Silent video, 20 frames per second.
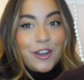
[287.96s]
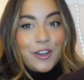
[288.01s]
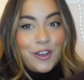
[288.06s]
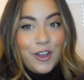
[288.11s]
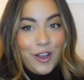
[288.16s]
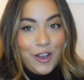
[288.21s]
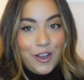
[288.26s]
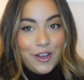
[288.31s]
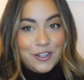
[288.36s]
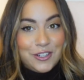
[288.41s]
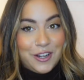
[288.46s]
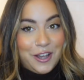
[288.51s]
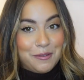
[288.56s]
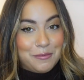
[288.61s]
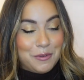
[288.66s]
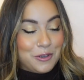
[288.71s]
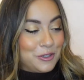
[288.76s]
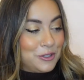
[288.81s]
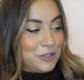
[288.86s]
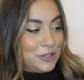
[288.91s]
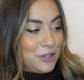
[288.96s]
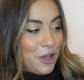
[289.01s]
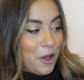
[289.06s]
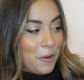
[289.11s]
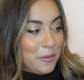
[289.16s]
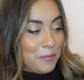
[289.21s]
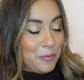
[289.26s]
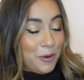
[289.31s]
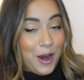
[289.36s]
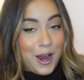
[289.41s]
good. I'm
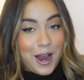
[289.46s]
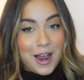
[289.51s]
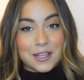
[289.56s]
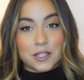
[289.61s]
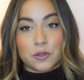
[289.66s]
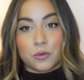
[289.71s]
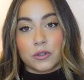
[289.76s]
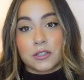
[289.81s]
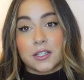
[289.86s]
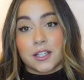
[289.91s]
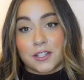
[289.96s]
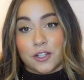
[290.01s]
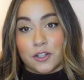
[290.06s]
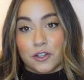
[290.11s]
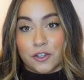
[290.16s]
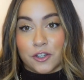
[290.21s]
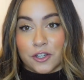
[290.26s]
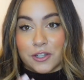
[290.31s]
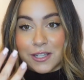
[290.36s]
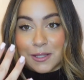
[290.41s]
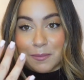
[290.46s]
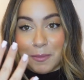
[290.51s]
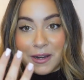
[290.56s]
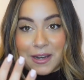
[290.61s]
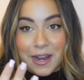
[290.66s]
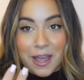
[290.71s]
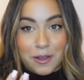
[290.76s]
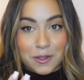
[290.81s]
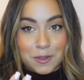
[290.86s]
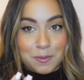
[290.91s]
so impressed. What doesn't look good is my
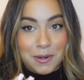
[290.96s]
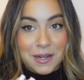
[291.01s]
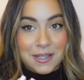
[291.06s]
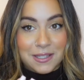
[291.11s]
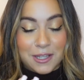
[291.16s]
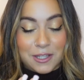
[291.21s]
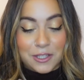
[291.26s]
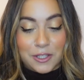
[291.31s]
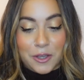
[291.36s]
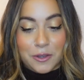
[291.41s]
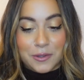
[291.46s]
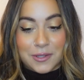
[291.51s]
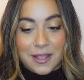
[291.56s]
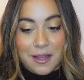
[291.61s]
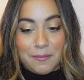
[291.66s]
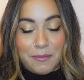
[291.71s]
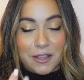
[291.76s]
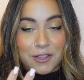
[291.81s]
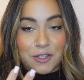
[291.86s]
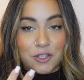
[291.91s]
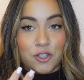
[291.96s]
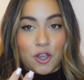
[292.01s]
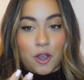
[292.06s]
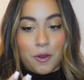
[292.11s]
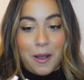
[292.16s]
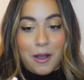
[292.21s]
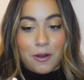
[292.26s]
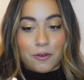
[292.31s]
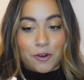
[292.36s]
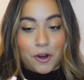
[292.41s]
nails. Please excuse them. They're
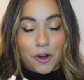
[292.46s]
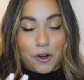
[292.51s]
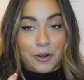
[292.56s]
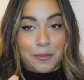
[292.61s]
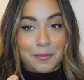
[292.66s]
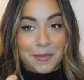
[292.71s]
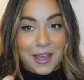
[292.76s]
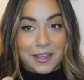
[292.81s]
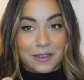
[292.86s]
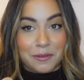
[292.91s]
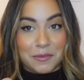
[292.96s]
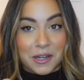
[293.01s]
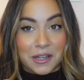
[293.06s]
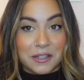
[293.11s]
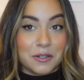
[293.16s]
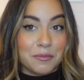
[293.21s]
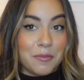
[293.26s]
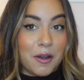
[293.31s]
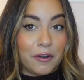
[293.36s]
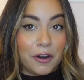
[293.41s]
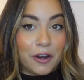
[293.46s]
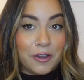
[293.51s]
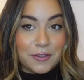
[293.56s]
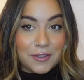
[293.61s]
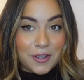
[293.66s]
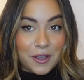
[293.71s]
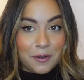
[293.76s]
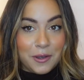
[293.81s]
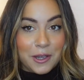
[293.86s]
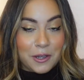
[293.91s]
so outgrown. I'm getting them done tomorrow,
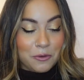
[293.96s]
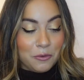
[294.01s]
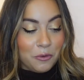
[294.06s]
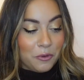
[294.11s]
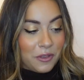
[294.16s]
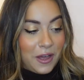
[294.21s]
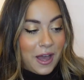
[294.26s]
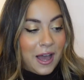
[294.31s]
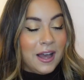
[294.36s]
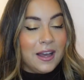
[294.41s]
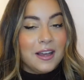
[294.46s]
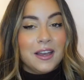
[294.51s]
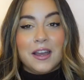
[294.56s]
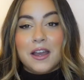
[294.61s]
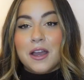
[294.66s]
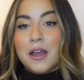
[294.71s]
so ignore that.